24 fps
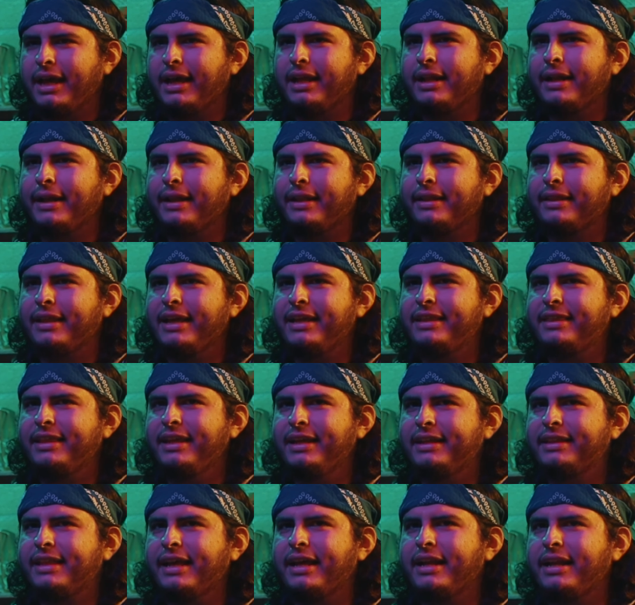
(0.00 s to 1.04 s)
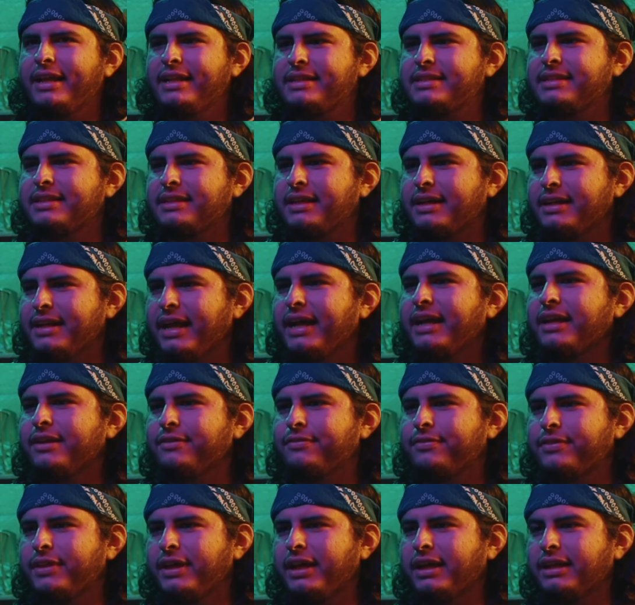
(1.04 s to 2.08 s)
And they think that it's a
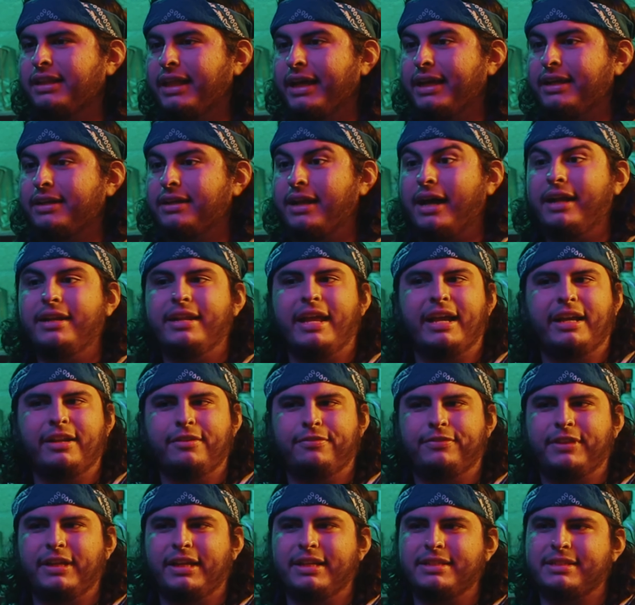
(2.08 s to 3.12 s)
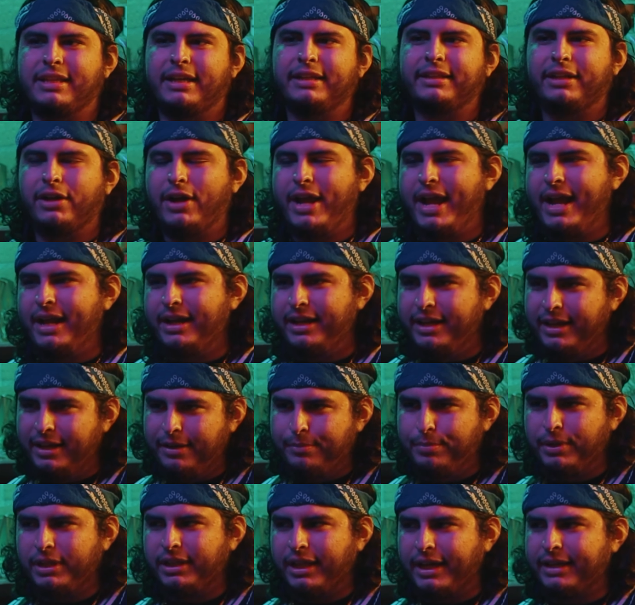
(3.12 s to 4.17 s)
negative thing. Like, not negative thing as like they're
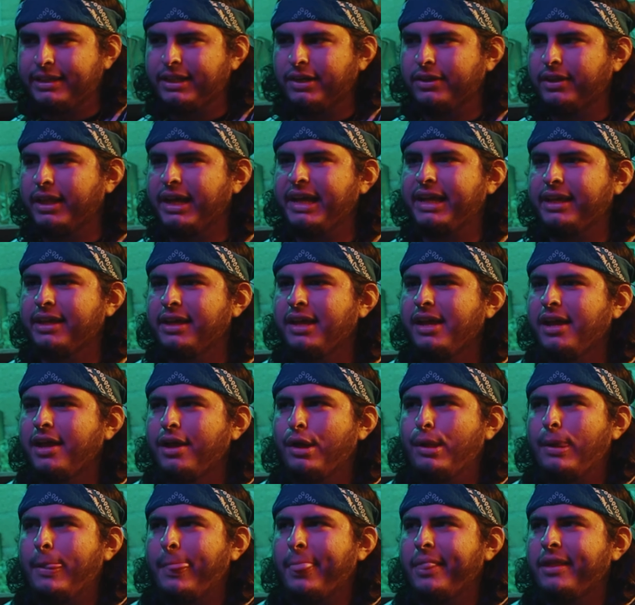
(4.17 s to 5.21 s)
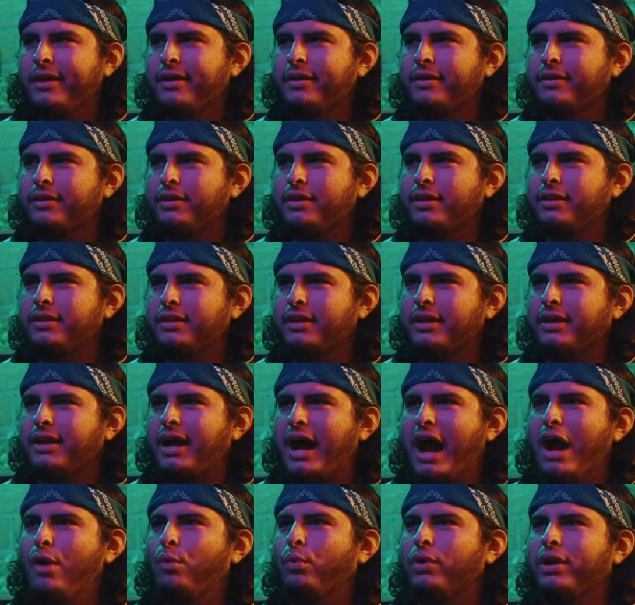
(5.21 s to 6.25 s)
hating, but like they're like,
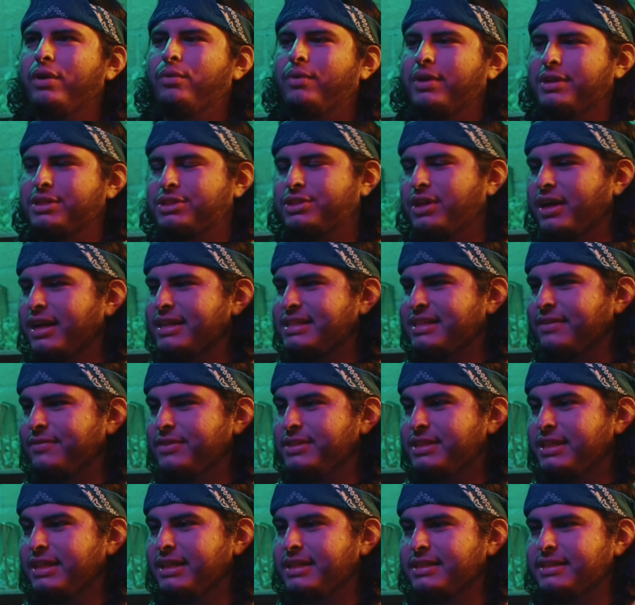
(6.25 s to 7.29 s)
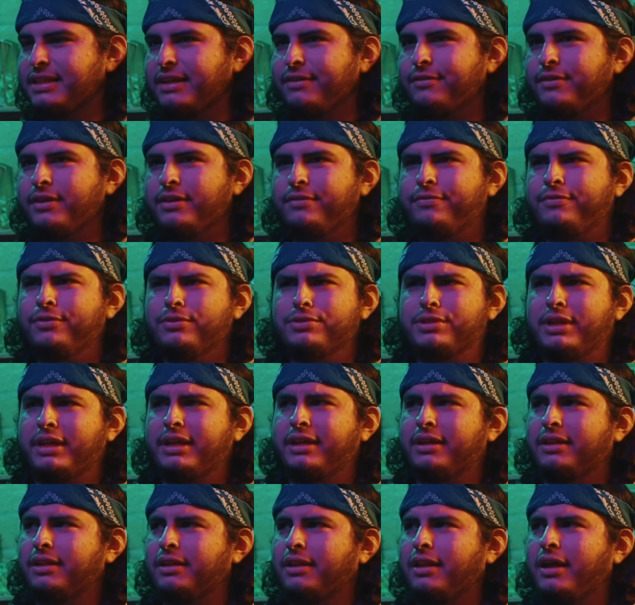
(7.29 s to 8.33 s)
I wouldn't want to start at 17 because it feels
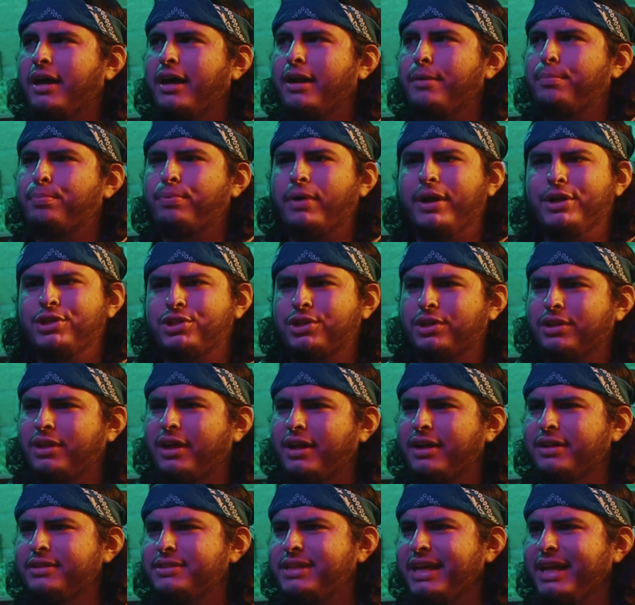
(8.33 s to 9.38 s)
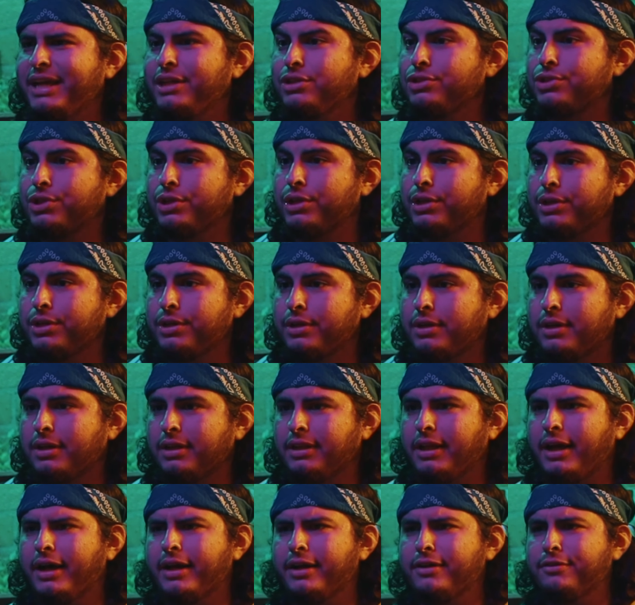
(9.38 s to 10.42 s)
like a lot of pressure, a lot of danger,
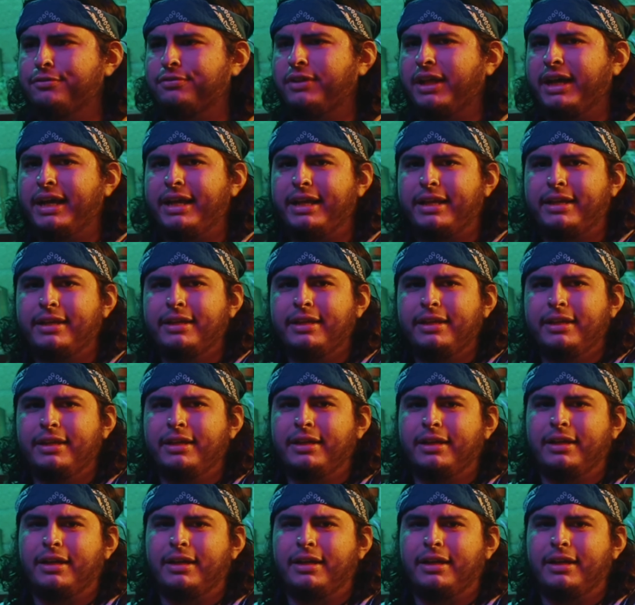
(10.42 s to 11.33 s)
a lot of like...